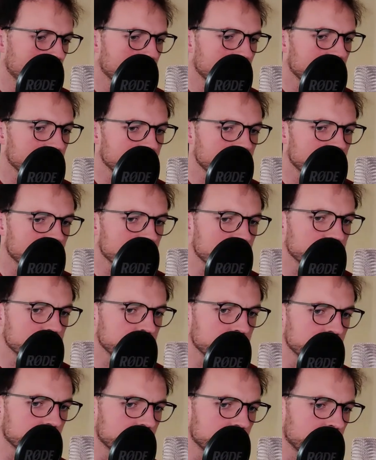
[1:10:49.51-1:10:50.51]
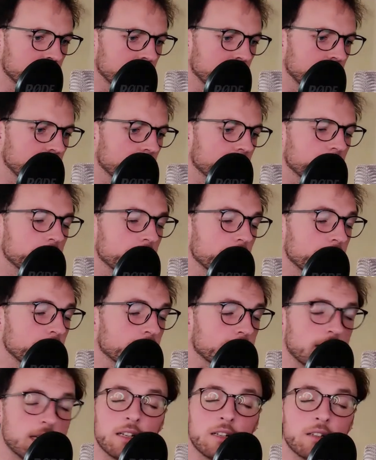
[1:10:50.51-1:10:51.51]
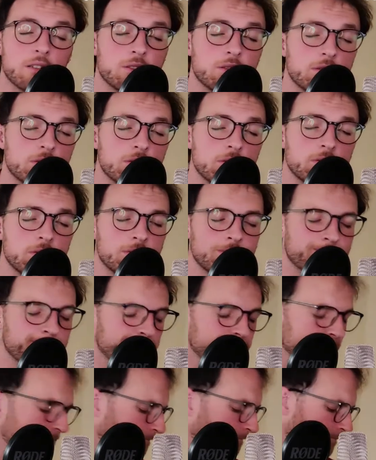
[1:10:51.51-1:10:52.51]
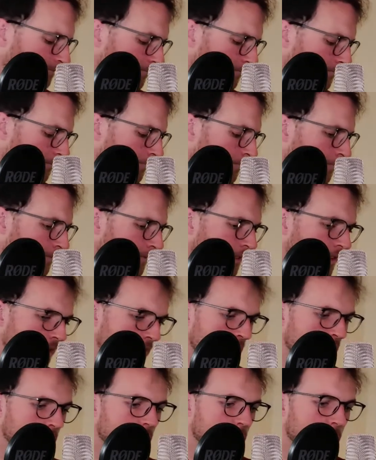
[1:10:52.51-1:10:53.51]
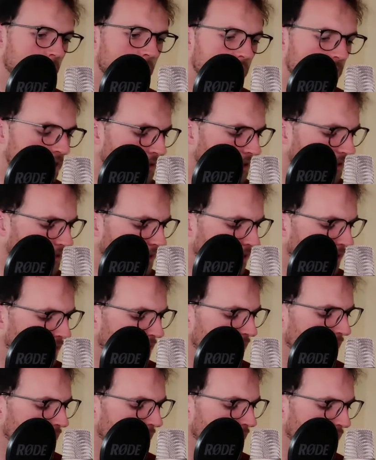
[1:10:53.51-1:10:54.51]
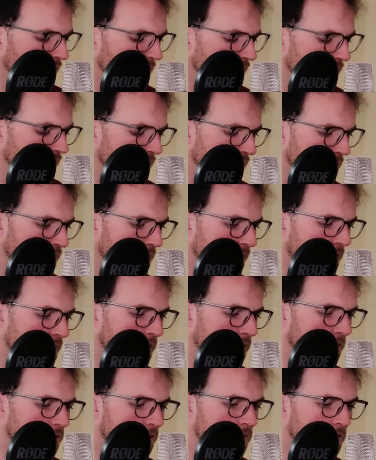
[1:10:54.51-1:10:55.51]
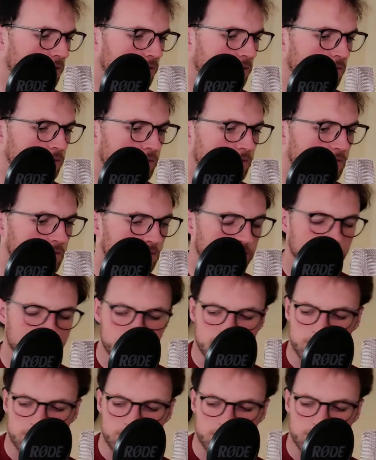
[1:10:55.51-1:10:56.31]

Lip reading: It was a dirty old town, was a dirty old town.